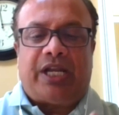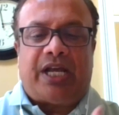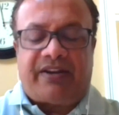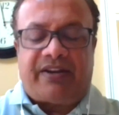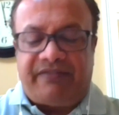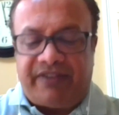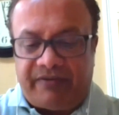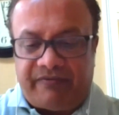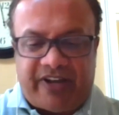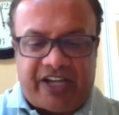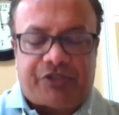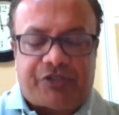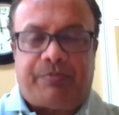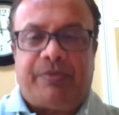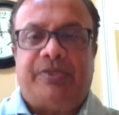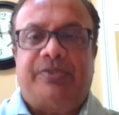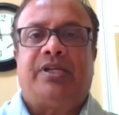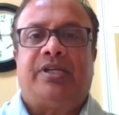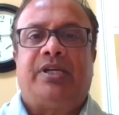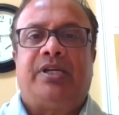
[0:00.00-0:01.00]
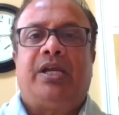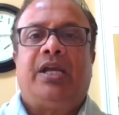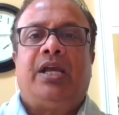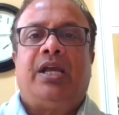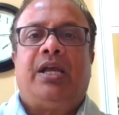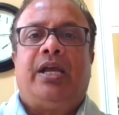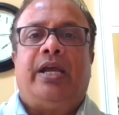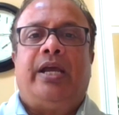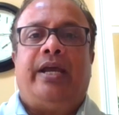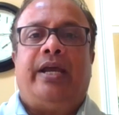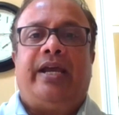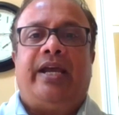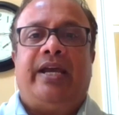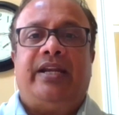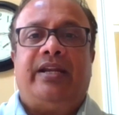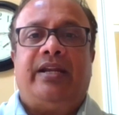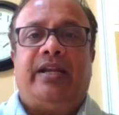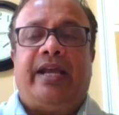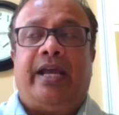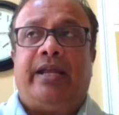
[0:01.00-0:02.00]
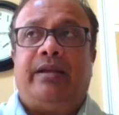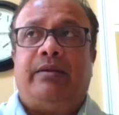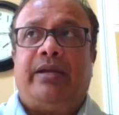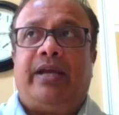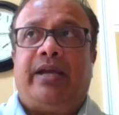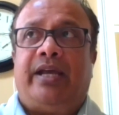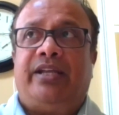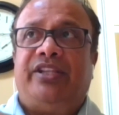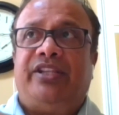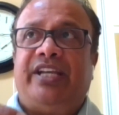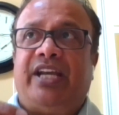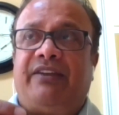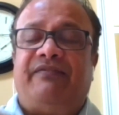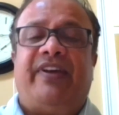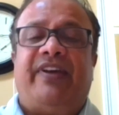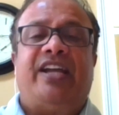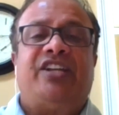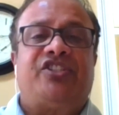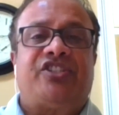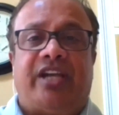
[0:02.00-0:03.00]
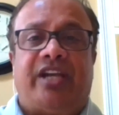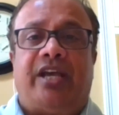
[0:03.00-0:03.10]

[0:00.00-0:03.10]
lot of investment, and the advanced